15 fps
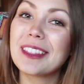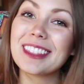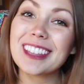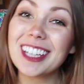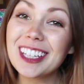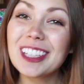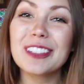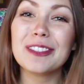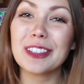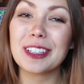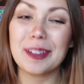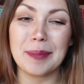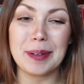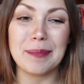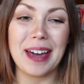thank you for
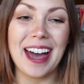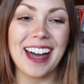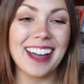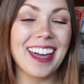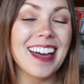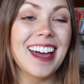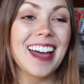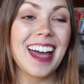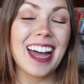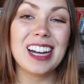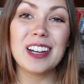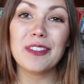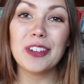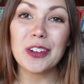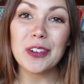coming back.
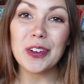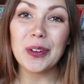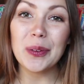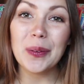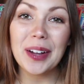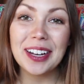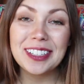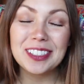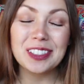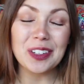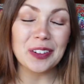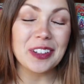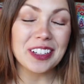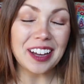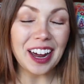And if you're new, it is
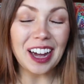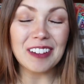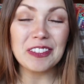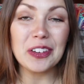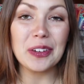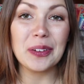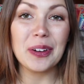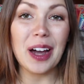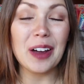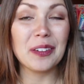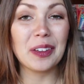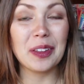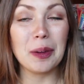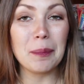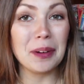so good to have you. I
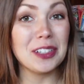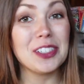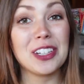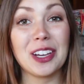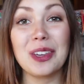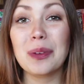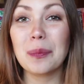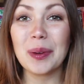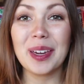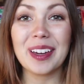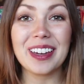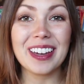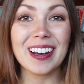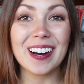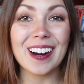really appreciate you
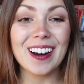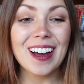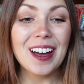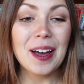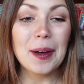being here.